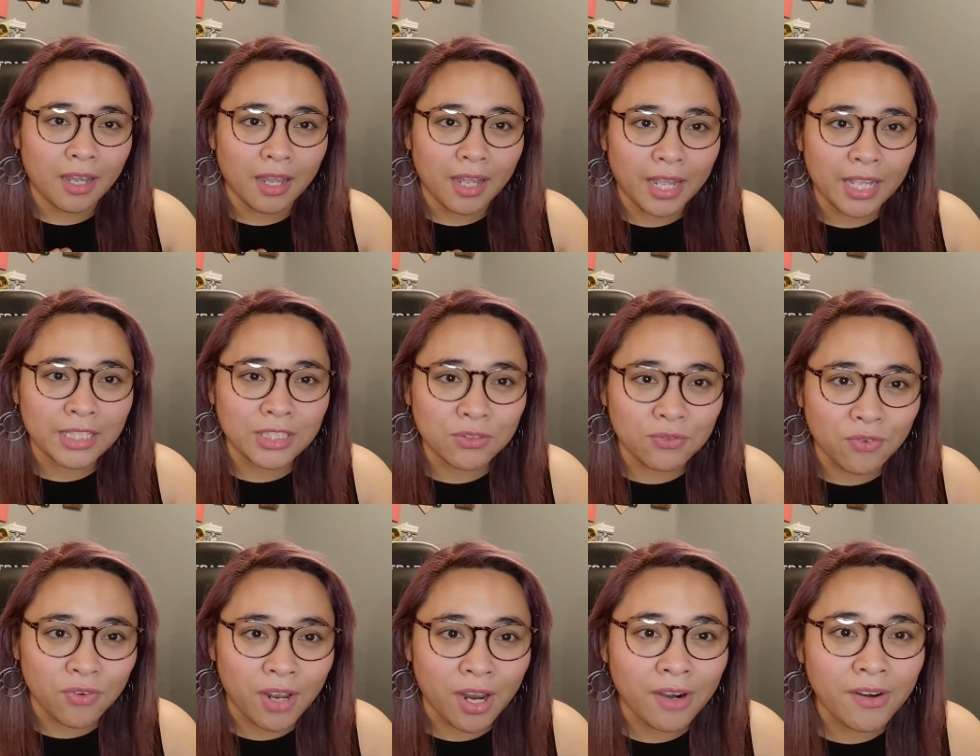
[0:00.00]
it's
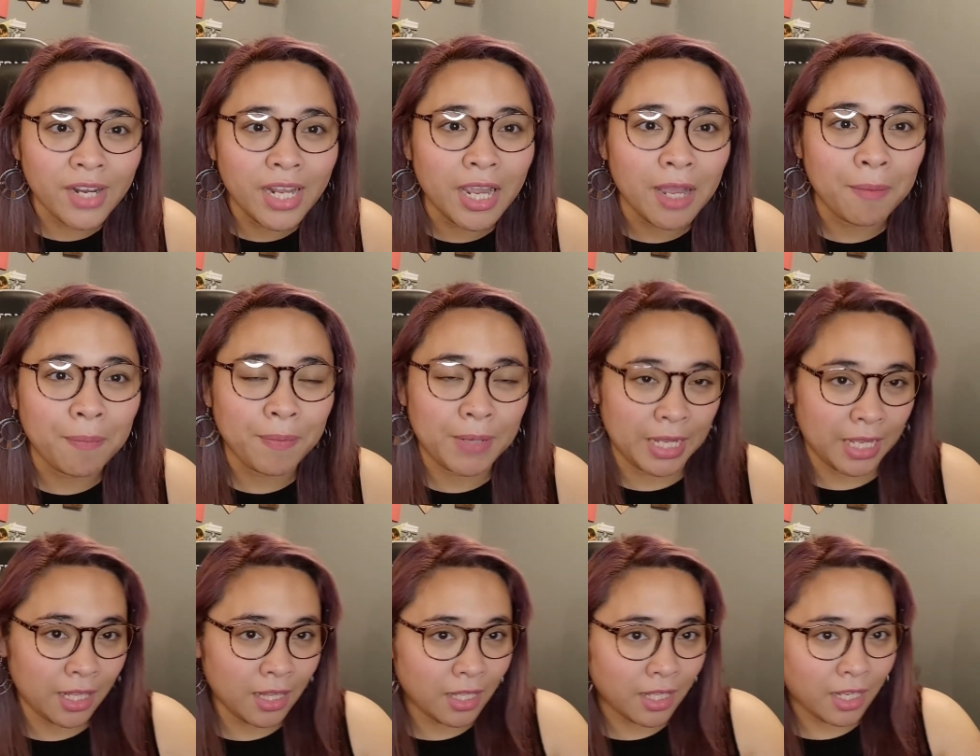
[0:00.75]
very
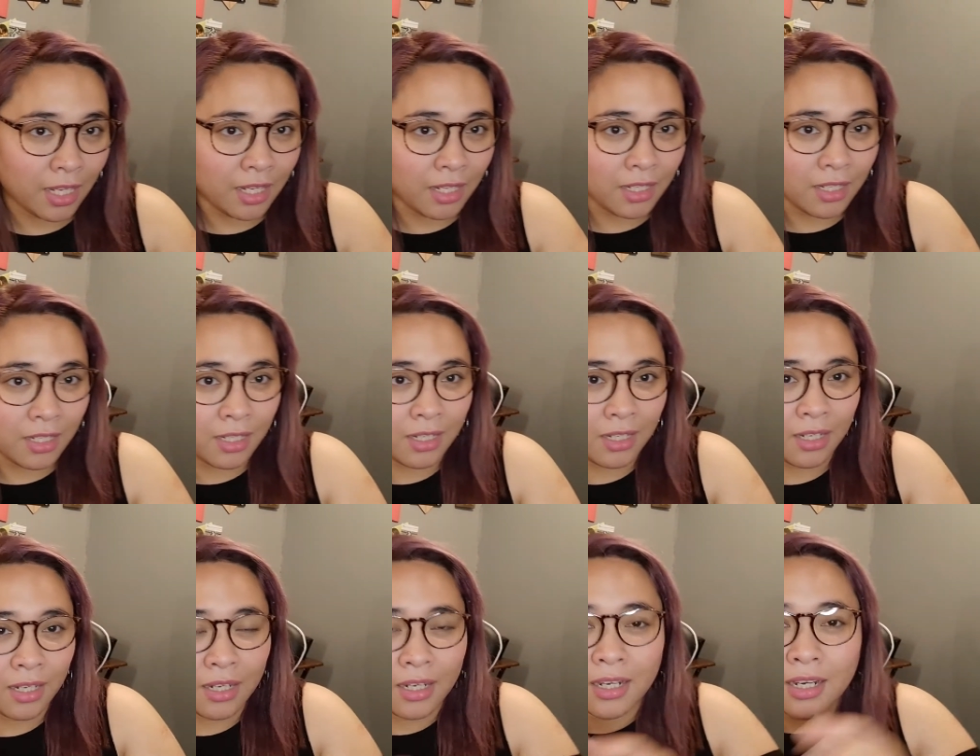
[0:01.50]
appealing.
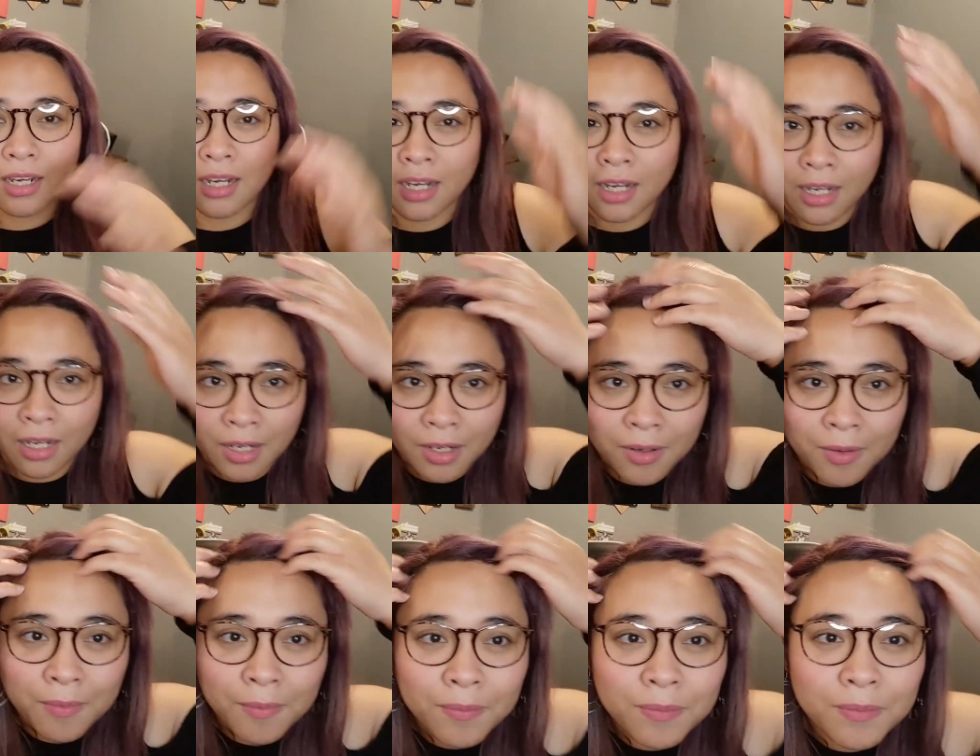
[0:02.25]

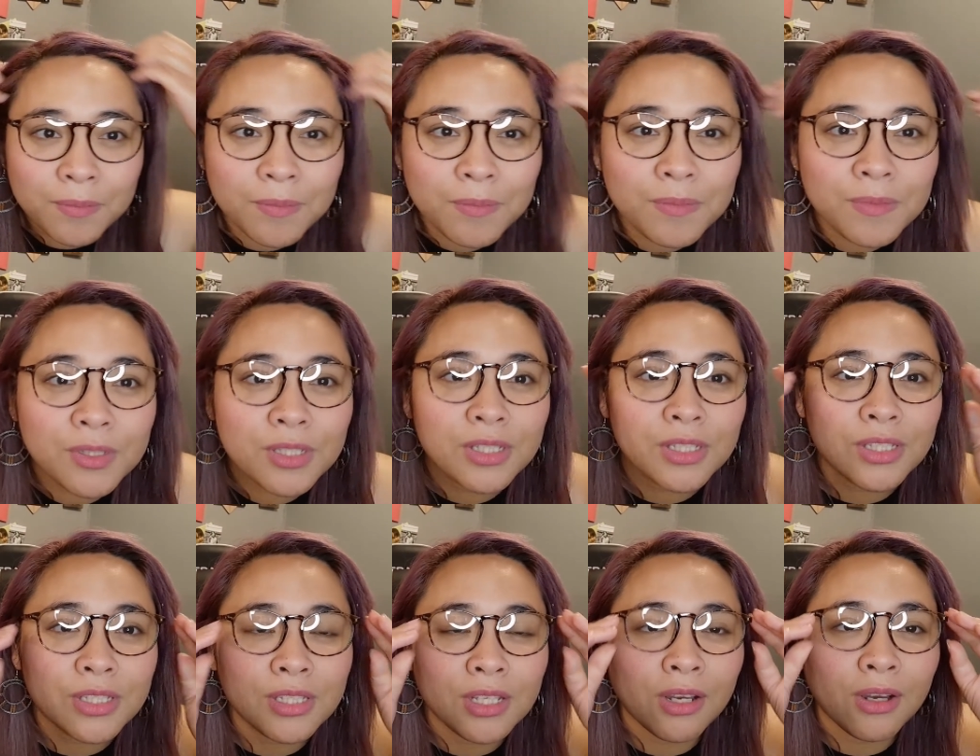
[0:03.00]
Um,
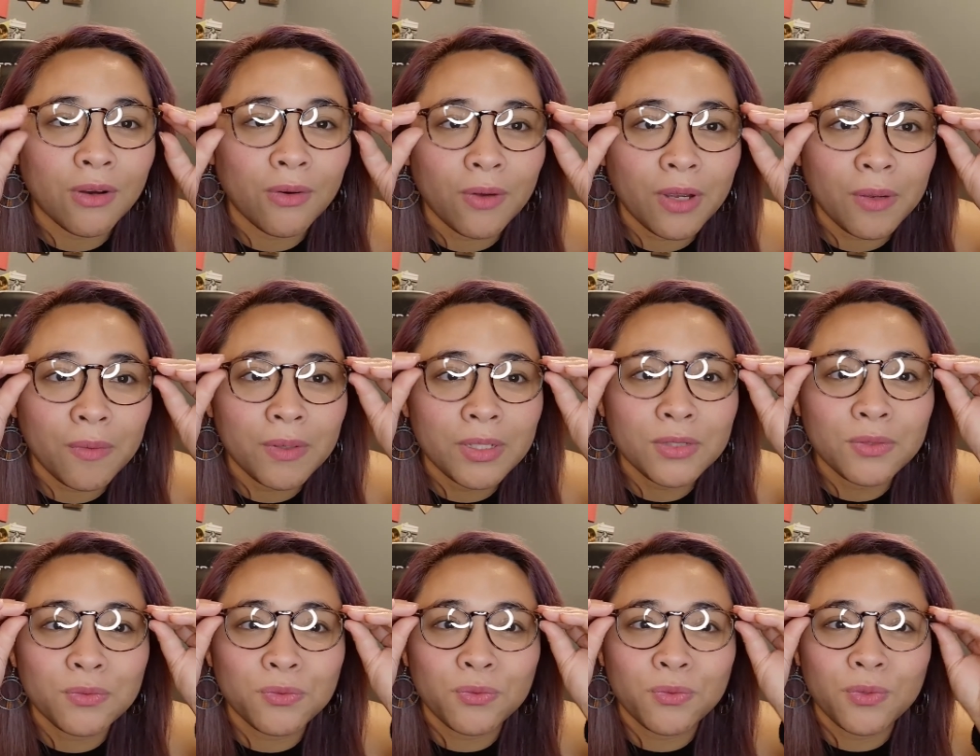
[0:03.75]
so it
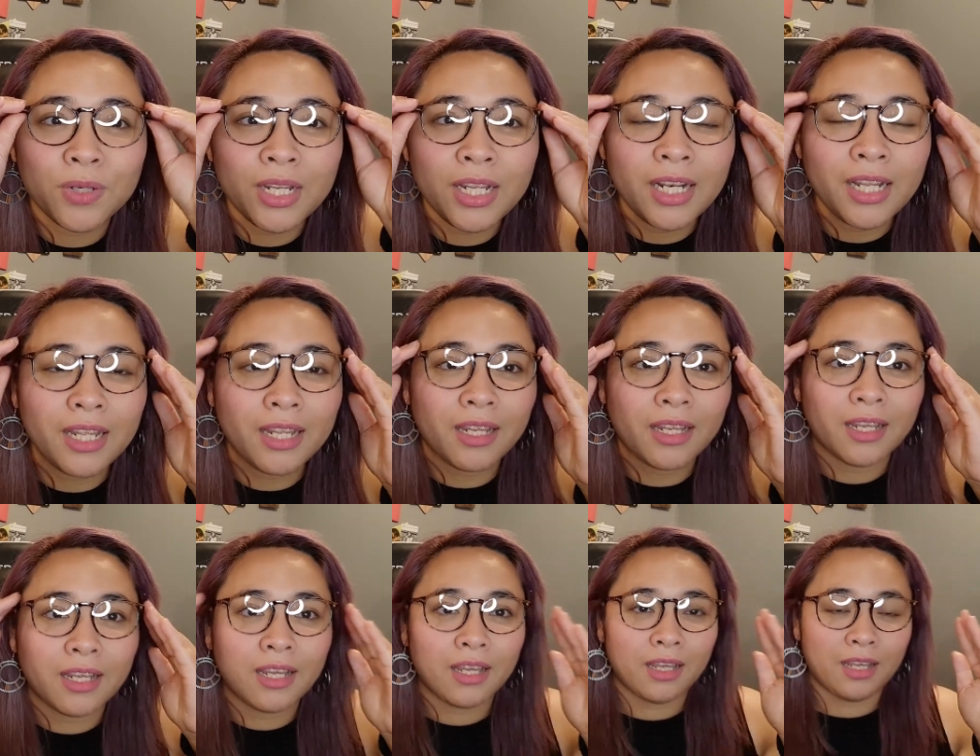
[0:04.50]
was really,
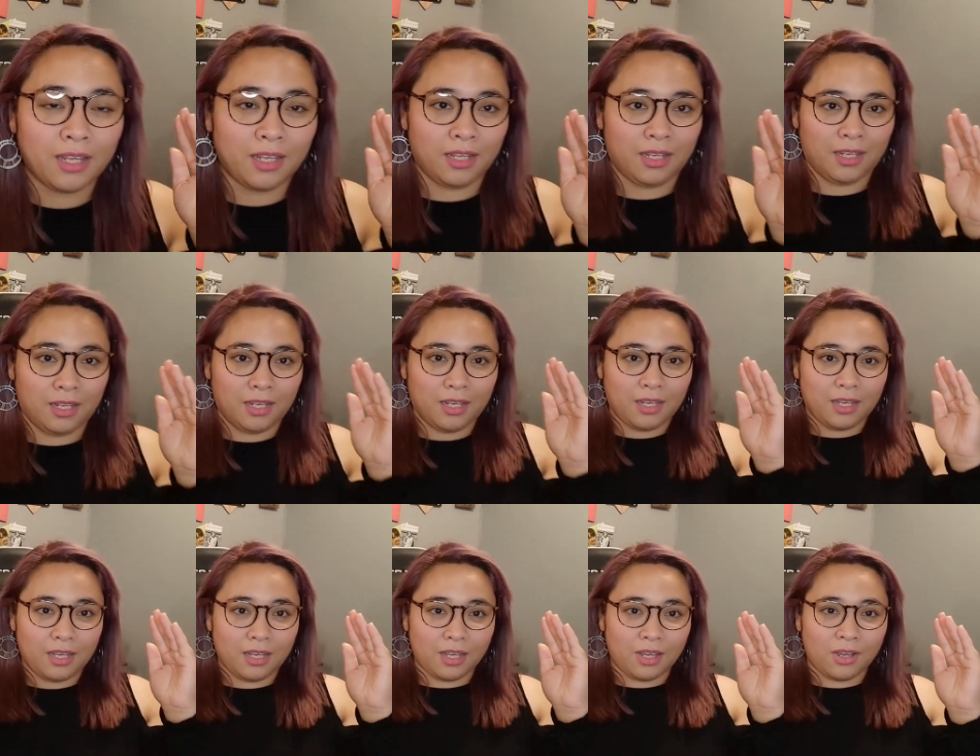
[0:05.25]

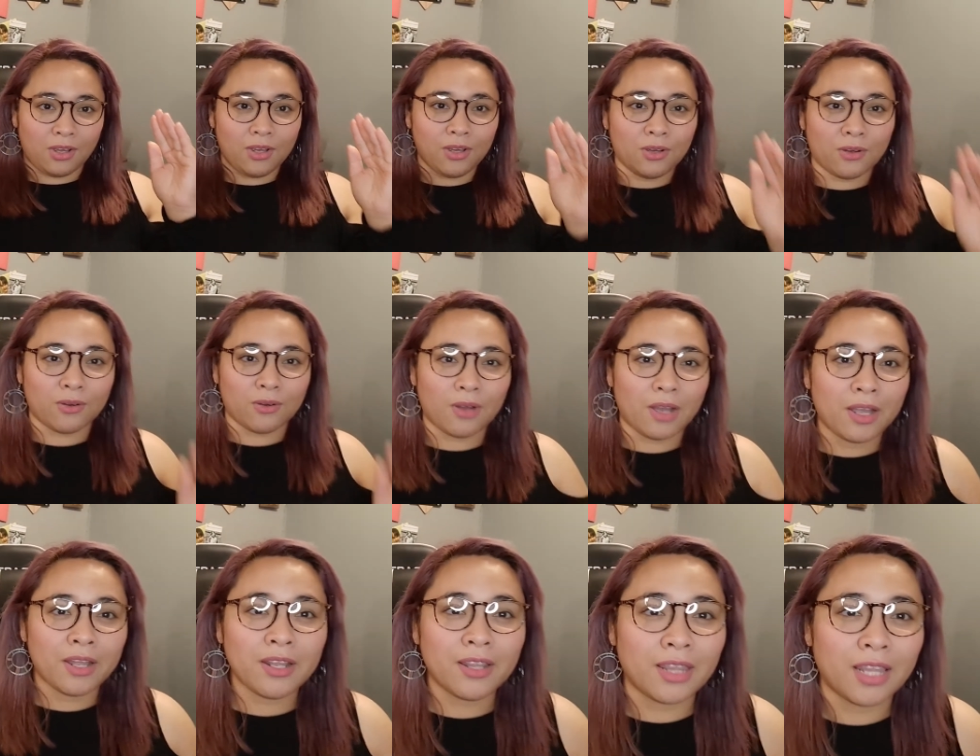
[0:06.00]
oh,
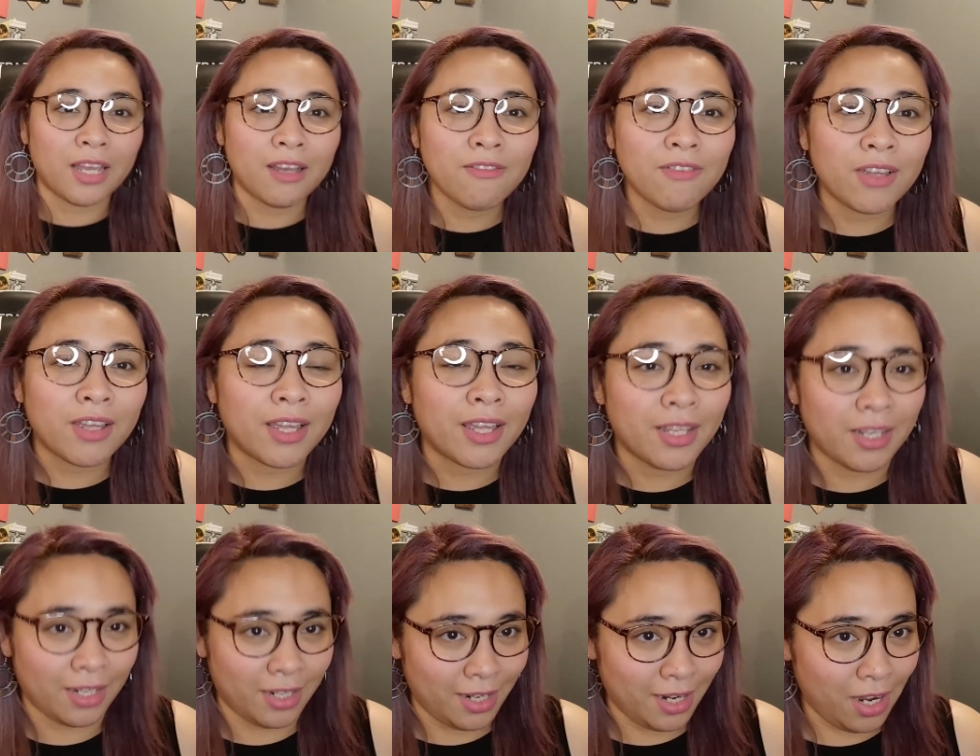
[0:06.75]
I love it.